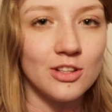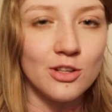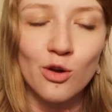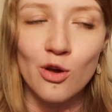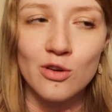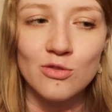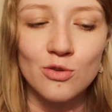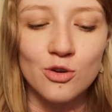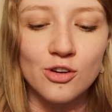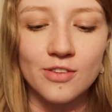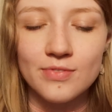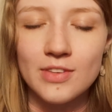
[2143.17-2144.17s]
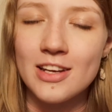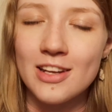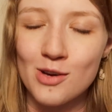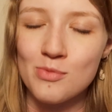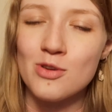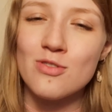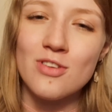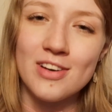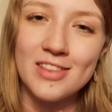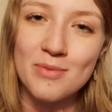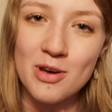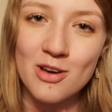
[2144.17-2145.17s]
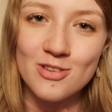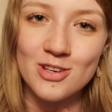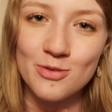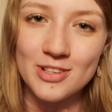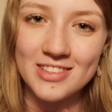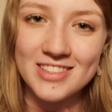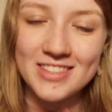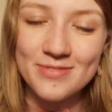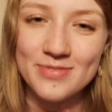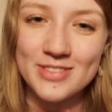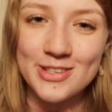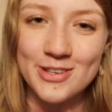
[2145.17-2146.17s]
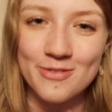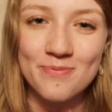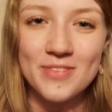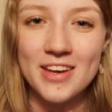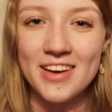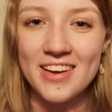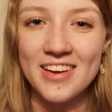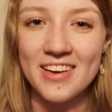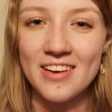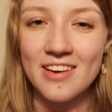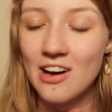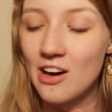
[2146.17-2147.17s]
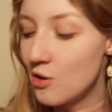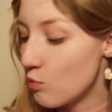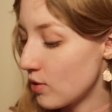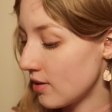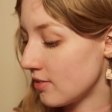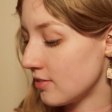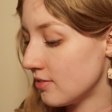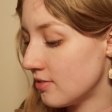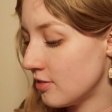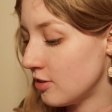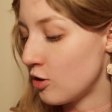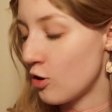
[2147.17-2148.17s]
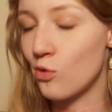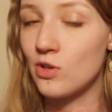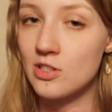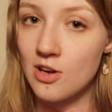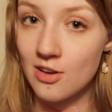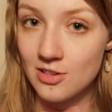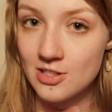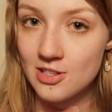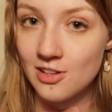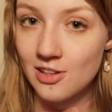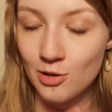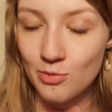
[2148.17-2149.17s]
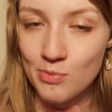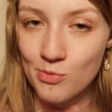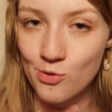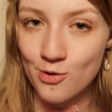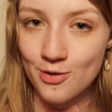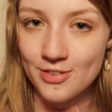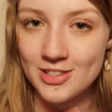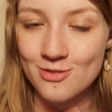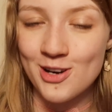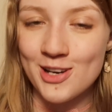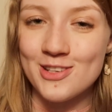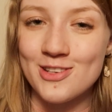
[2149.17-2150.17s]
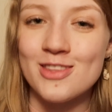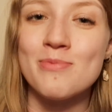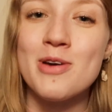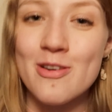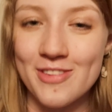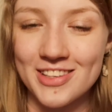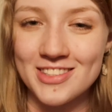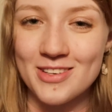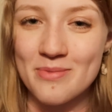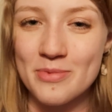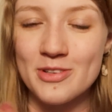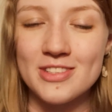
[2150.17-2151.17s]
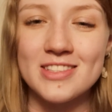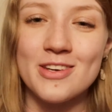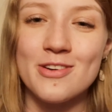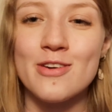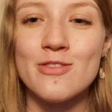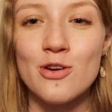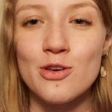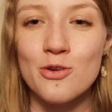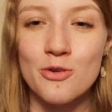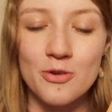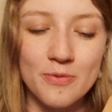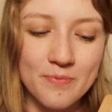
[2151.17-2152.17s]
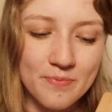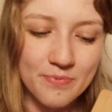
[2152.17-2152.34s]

that you're going for and help you find the perfect ones. So, I will go and hunt a little bit more to find you the perfect samples. So I've got your